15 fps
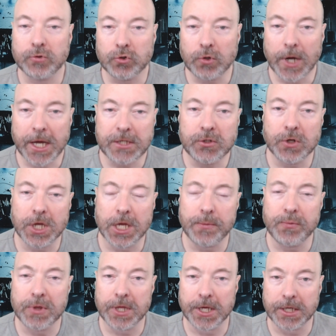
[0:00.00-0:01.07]
tried to
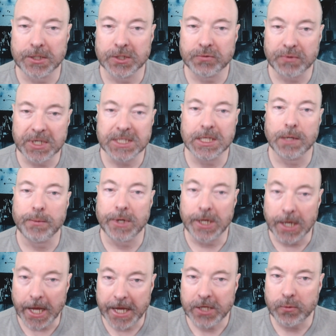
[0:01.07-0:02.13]
keep things reasonably
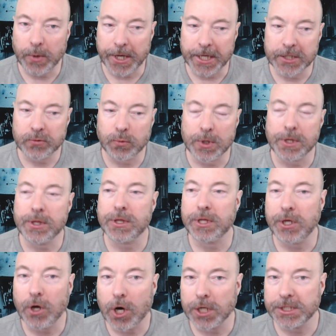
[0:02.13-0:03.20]
lightweight with
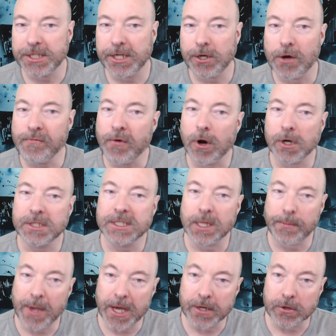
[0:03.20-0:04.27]
The Haunting of Hargsta
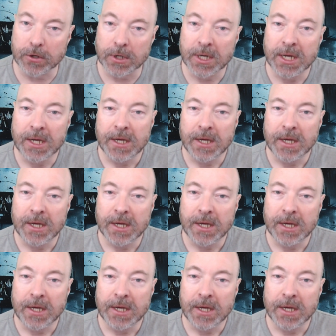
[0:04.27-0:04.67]
Manor,